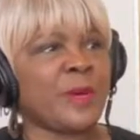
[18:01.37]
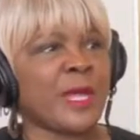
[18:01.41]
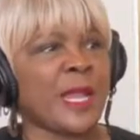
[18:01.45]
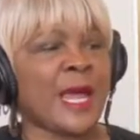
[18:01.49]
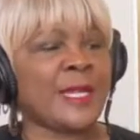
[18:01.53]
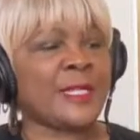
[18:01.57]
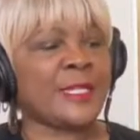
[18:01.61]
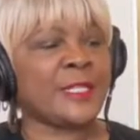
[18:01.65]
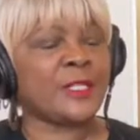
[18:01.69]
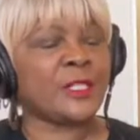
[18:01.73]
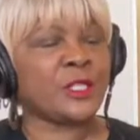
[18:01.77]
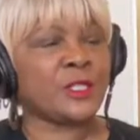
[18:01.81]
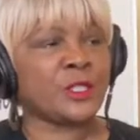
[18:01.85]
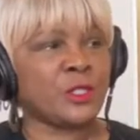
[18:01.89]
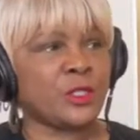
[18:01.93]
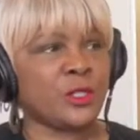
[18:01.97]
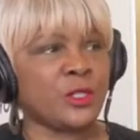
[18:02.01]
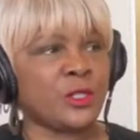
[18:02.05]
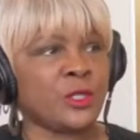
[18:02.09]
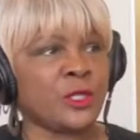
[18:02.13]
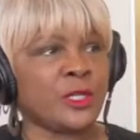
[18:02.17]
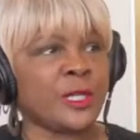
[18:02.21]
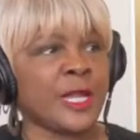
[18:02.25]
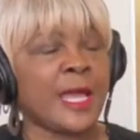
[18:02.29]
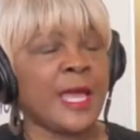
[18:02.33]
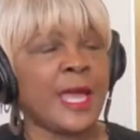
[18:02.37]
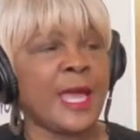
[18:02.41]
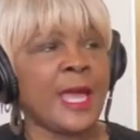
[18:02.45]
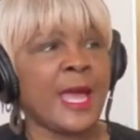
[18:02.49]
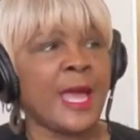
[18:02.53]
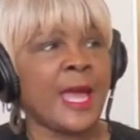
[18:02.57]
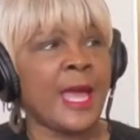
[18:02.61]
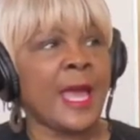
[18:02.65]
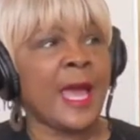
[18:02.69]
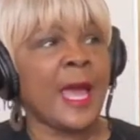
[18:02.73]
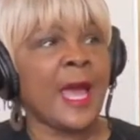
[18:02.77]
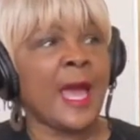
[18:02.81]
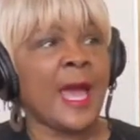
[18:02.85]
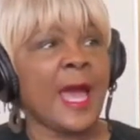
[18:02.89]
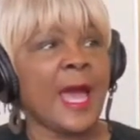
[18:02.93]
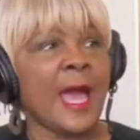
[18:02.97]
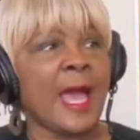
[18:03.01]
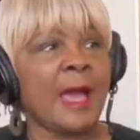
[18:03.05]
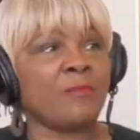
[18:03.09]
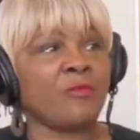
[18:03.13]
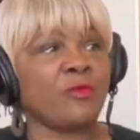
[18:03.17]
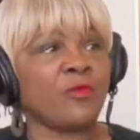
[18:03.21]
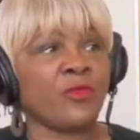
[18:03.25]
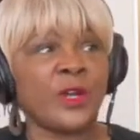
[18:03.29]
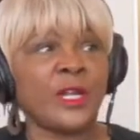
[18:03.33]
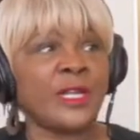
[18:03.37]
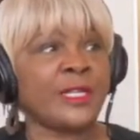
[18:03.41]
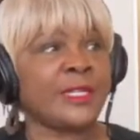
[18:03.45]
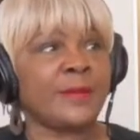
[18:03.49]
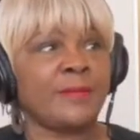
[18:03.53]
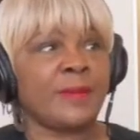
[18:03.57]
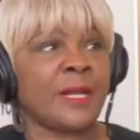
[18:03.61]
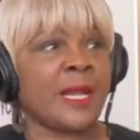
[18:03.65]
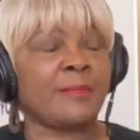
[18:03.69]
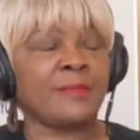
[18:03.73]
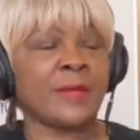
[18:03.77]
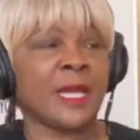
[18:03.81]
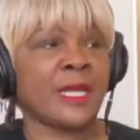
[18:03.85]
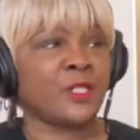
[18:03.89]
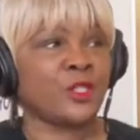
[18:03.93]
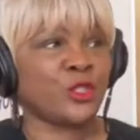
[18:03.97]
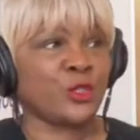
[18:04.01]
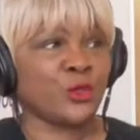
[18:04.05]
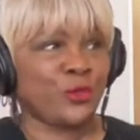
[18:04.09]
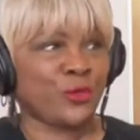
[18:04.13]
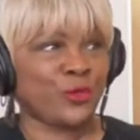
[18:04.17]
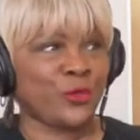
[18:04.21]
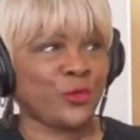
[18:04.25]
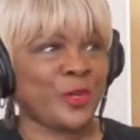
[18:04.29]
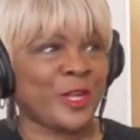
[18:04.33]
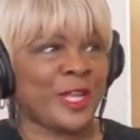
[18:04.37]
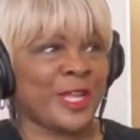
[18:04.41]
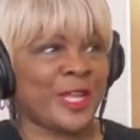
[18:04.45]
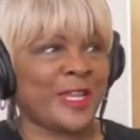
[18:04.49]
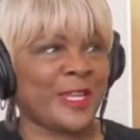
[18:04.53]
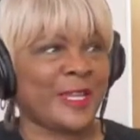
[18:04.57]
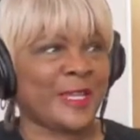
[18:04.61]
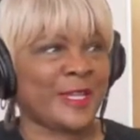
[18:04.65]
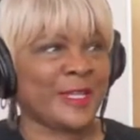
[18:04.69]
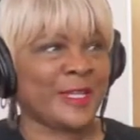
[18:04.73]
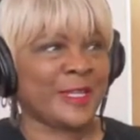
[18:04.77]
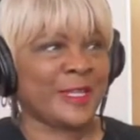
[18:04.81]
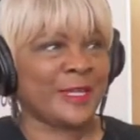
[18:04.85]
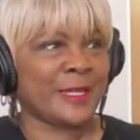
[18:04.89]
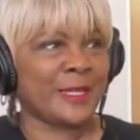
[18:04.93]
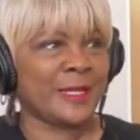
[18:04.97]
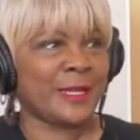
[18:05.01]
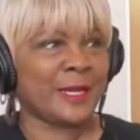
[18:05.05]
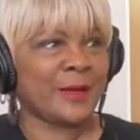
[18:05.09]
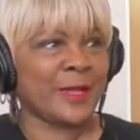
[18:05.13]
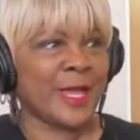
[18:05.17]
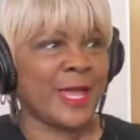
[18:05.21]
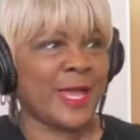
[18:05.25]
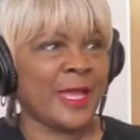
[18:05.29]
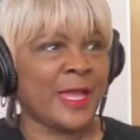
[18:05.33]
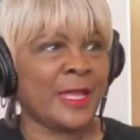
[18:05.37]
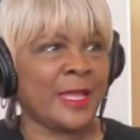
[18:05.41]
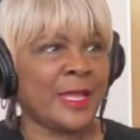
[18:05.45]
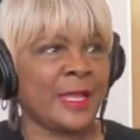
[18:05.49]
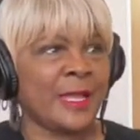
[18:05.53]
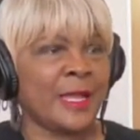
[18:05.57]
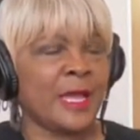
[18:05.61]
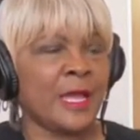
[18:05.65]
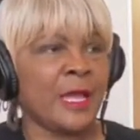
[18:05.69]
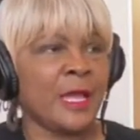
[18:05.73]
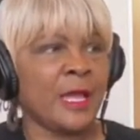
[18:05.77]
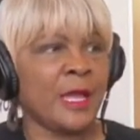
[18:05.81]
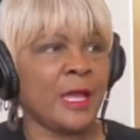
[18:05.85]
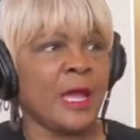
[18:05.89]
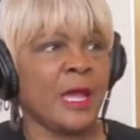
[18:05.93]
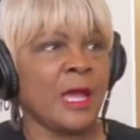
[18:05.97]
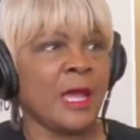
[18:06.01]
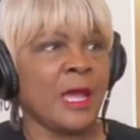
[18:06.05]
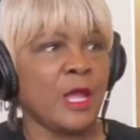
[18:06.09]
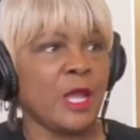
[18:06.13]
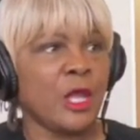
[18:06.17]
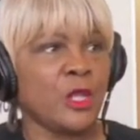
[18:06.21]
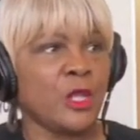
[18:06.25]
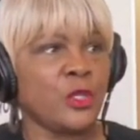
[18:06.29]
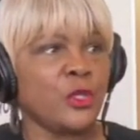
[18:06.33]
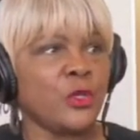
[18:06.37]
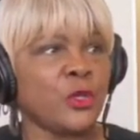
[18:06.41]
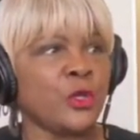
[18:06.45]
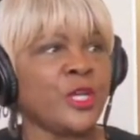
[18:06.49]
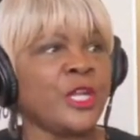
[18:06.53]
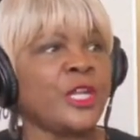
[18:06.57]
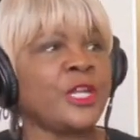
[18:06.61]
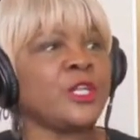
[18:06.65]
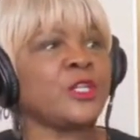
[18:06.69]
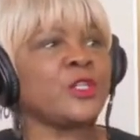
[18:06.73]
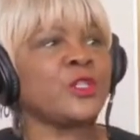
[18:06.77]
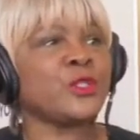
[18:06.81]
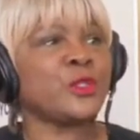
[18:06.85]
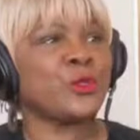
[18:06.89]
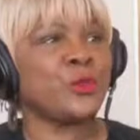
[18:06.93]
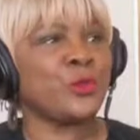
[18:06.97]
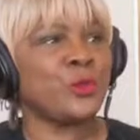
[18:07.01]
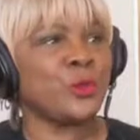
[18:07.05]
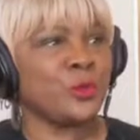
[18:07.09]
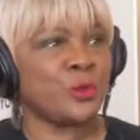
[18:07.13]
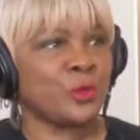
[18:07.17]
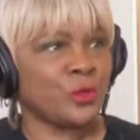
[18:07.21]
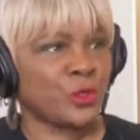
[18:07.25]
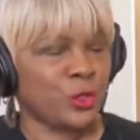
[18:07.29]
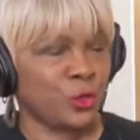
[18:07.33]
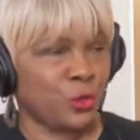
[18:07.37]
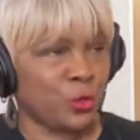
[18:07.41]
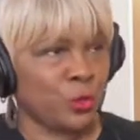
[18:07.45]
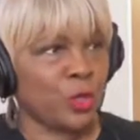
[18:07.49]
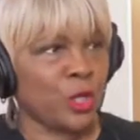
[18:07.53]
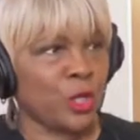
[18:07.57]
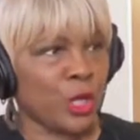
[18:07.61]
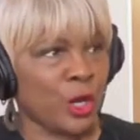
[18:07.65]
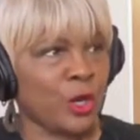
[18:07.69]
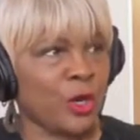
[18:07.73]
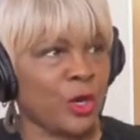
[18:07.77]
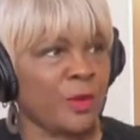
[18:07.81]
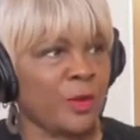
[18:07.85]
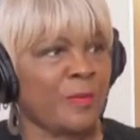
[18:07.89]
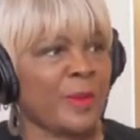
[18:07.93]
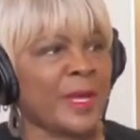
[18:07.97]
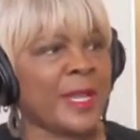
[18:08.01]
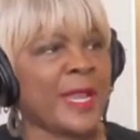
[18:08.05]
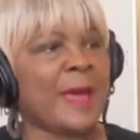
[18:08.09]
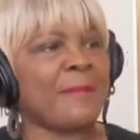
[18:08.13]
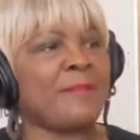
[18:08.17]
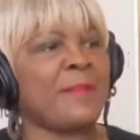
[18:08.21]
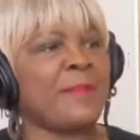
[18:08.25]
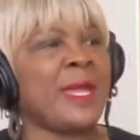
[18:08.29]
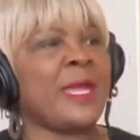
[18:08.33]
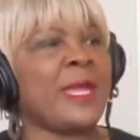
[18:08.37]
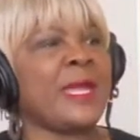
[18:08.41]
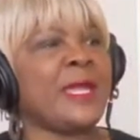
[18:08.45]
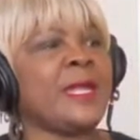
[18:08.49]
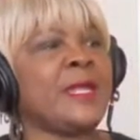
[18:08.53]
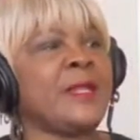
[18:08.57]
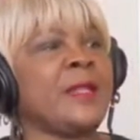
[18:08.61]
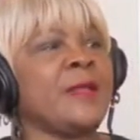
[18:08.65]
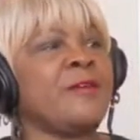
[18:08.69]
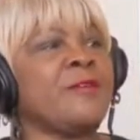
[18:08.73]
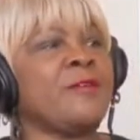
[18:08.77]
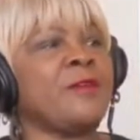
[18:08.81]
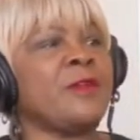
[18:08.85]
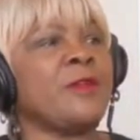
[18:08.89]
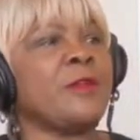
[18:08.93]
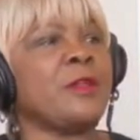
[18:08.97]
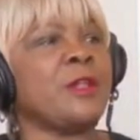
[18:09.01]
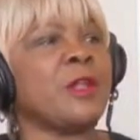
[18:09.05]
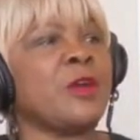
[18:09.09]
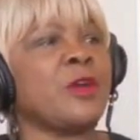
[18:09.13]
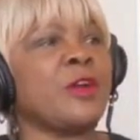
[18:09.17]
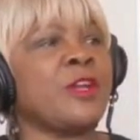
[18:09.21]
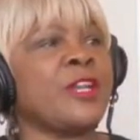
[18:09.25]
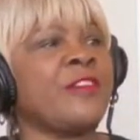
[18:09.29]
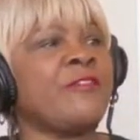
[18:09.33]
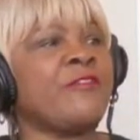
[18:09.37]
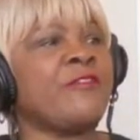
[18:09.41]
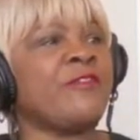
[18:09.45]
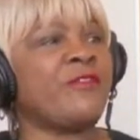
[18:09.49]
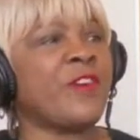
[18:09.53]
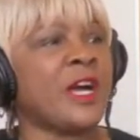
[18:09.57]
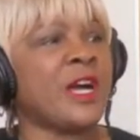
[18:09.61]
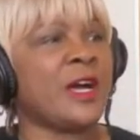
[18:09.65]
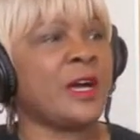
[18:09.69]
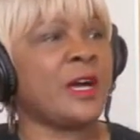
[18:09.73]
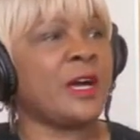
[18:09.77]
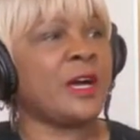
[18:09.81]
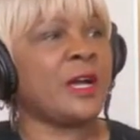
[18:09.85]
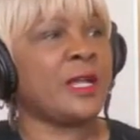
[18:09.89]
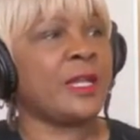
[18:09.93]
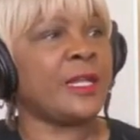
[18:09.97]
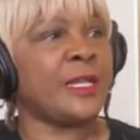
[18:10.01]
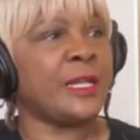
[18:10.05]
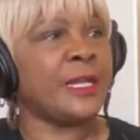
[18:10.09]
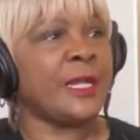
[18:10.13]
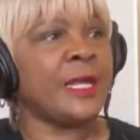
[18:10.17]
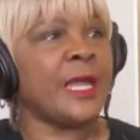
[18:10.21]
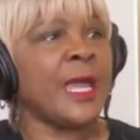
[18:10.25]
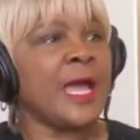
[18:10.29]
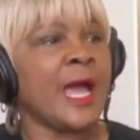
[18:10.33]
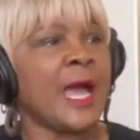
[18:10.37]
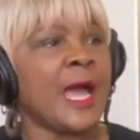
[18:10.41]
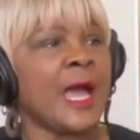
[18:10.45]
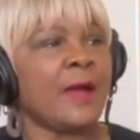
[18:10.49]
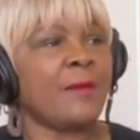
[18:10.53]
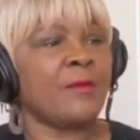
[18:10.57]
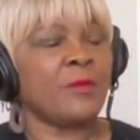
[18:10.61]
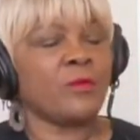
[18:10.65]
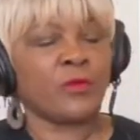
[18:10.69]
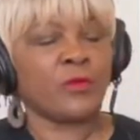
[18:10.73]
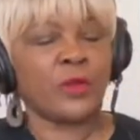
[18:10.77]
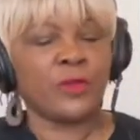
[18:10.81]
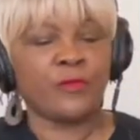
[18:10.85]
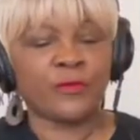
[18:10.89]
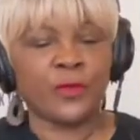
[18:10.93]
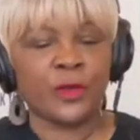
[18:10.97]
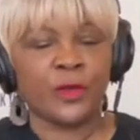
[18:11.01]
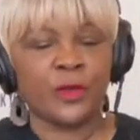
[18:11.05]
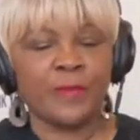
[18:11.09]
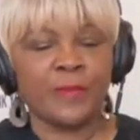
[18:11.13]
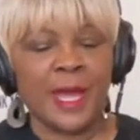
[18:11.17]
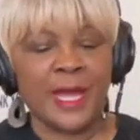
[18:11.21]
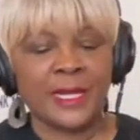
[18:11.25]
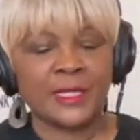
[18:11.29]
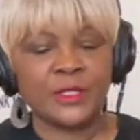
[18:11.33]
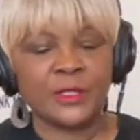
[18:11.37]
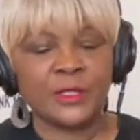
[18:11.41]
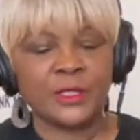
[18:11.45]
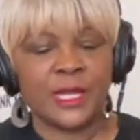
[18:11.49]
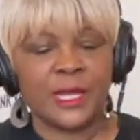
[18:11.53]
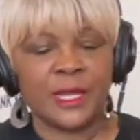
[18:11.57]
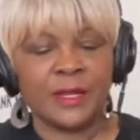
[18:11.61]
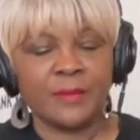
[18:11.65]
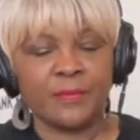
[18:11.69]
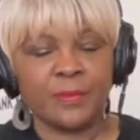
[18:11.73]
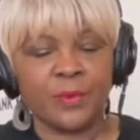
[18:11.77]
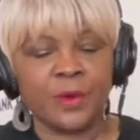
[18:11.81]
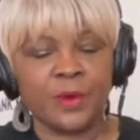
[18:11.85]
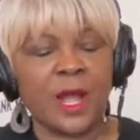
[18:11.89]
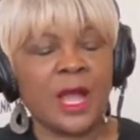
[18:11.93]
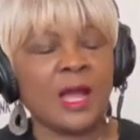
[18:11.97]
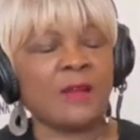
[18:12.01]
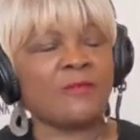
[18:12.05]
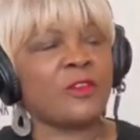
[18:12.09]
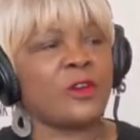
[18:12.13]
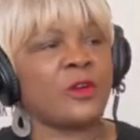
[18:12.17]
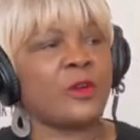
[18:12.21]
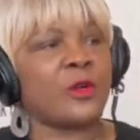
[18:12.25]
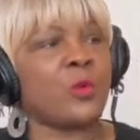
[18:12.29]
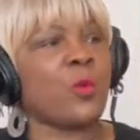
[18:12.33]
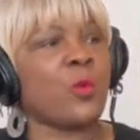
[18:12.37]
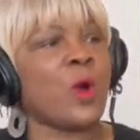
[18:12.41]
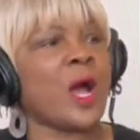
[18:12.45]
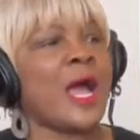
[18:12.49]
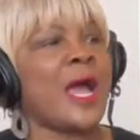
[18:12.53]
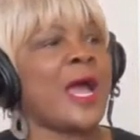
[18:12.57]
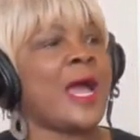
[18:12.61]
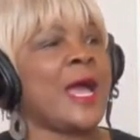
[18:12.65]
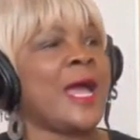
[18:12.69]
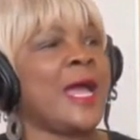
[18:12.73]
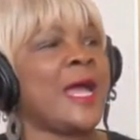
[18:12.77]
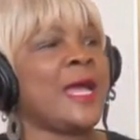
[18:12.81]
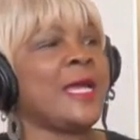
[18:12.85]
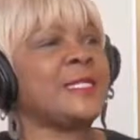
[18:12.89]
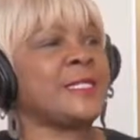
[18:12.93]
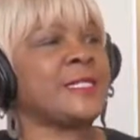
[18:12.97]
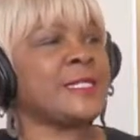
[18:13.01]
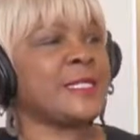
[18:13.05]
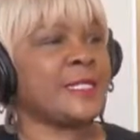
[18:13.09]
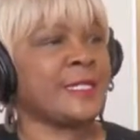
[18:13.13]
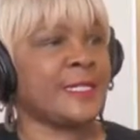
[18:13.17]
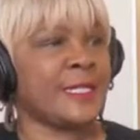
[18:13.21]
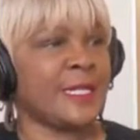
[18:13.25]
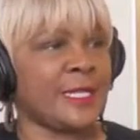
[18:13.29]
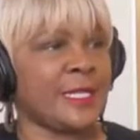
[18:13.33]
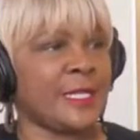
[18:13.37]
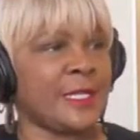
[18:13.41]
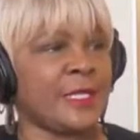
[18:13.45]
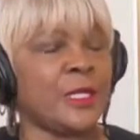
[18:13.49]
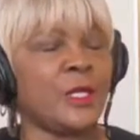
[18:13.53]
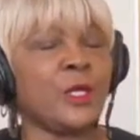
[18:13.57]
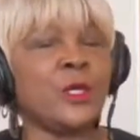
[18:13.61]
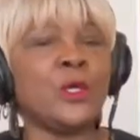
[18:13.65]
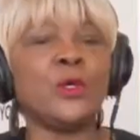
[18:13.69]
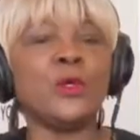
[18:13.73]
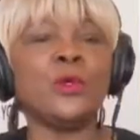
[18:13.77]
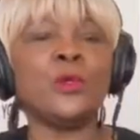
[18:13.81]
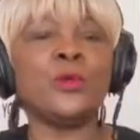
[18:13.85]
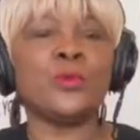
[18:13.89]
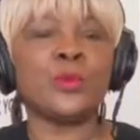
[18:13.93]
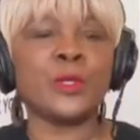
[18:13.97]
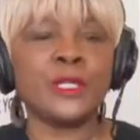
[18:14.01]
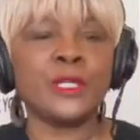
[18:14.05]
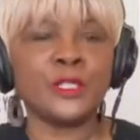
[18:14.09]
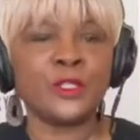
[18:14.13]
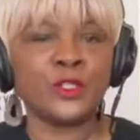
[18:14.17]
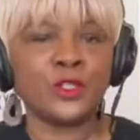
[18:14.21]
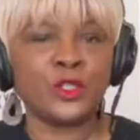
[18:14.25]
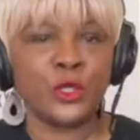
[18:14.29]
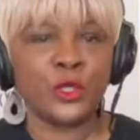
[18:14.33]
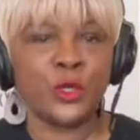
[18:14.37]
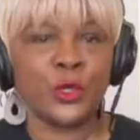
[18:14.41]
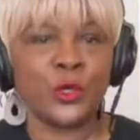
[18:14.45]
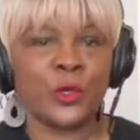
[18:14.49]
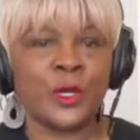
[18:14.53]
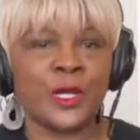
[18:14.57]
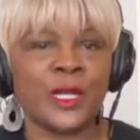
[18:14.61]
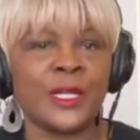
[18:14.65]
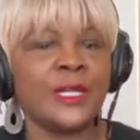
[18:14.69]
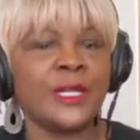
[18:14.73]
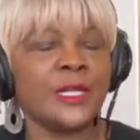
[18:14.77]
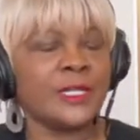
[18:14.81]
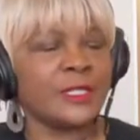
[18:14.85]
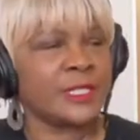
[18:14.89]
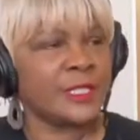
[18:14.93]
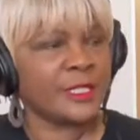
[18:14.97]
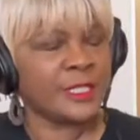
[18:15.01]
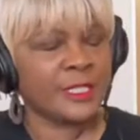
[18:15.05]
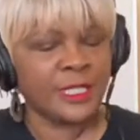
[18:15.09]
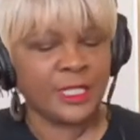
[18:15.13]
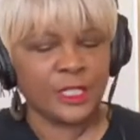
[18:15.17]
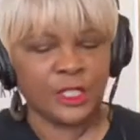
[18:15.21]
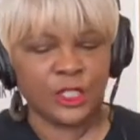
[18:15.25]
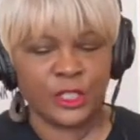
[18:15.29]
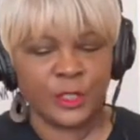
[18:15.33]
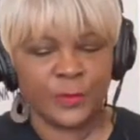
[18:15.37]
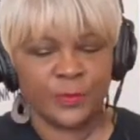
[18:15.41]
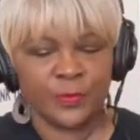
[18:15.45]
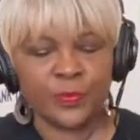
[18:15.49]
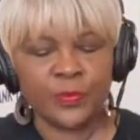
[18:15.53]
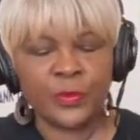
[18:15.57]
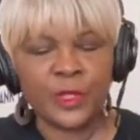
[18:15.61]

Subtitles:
but I understood I'm friendly, but I'm not your friend. Okay. You're here to learn, but I made learning fun. I refer back to that proverb, wise is he who brings joy to teacher.